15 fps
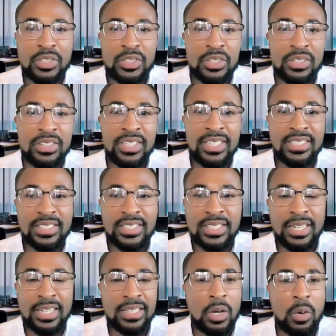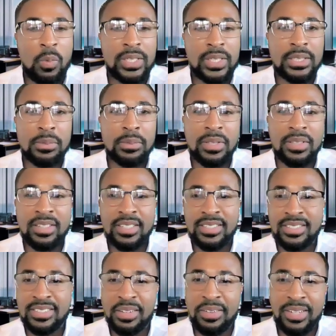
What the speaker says: his journey and to share a little wisdom with us.